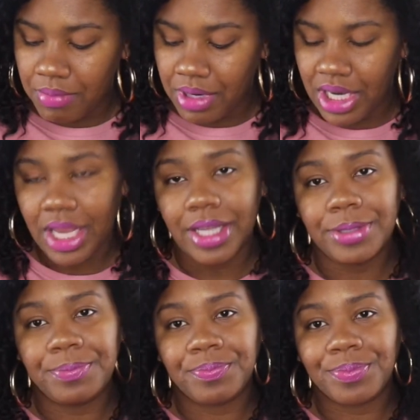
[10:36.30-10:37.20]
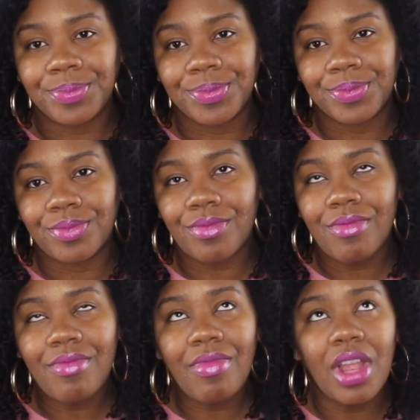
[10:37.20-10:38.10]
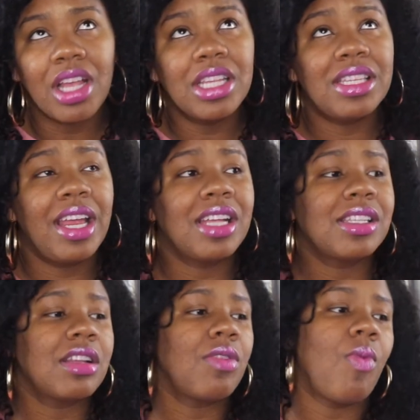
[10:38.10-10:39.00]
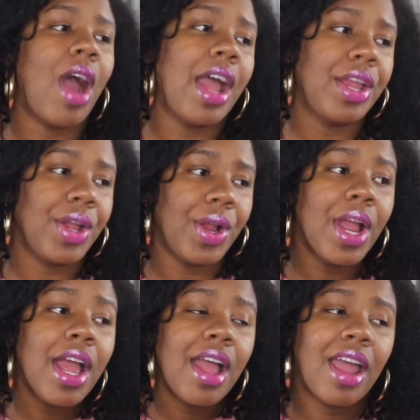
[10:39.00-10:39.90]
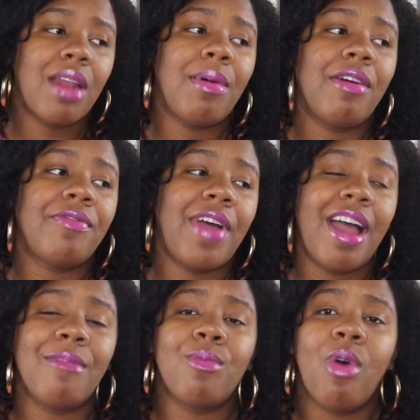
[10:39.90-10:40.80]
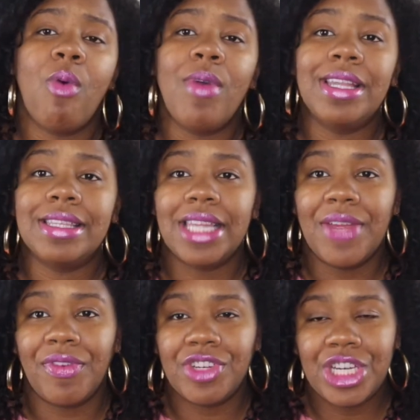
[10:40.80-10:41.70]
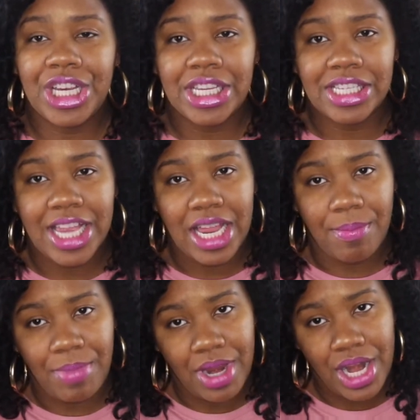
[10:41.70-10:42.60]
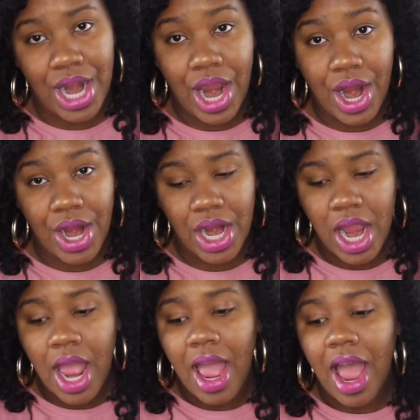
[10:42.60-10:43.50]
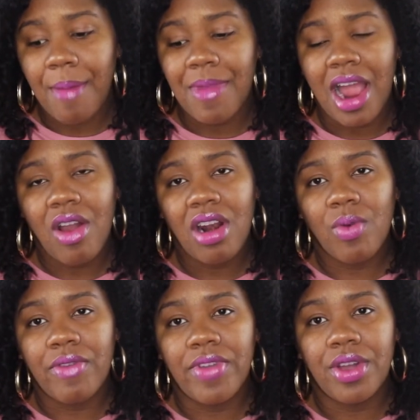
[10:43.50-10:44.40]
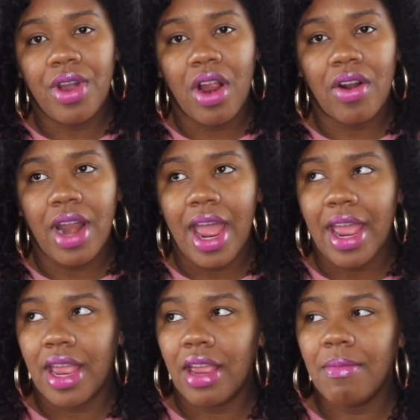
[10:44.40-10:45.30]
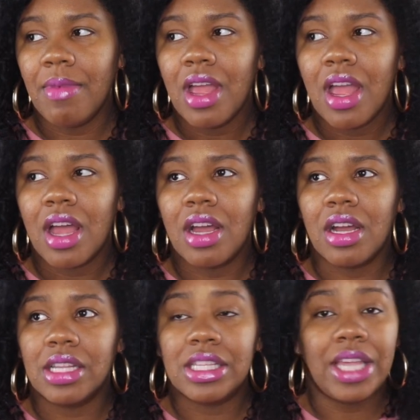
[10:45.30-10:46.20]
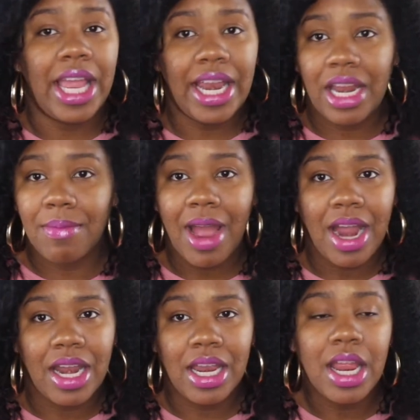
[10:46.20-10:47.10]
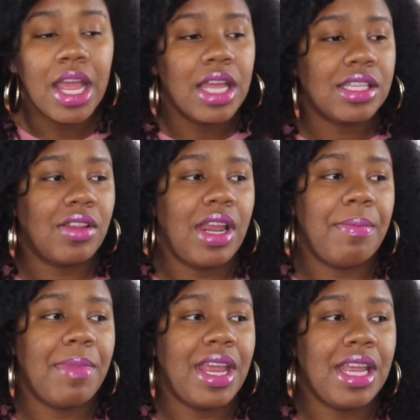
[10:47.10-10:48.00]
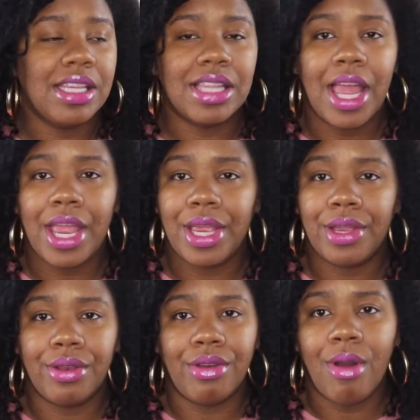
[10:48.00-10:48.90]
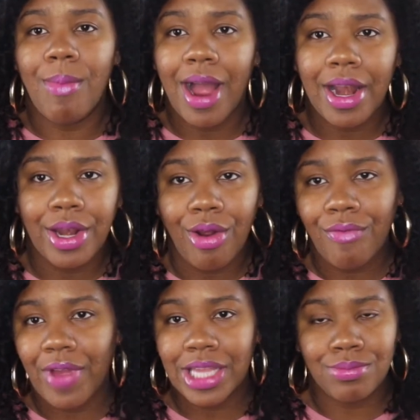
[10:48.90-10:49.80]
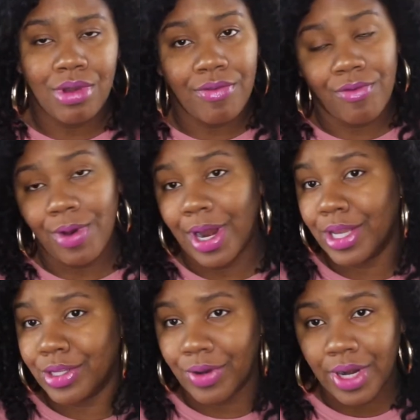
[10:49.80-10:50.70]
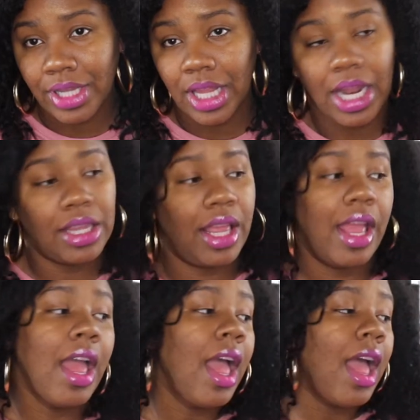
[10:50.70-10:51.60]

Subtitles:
But yeah, it's down to the wire. Got about 5 more weeks left if she can stay up in there. I'm not gonna reveal her name to anybody, so that means like nobody, no Facebook friends or anything like that.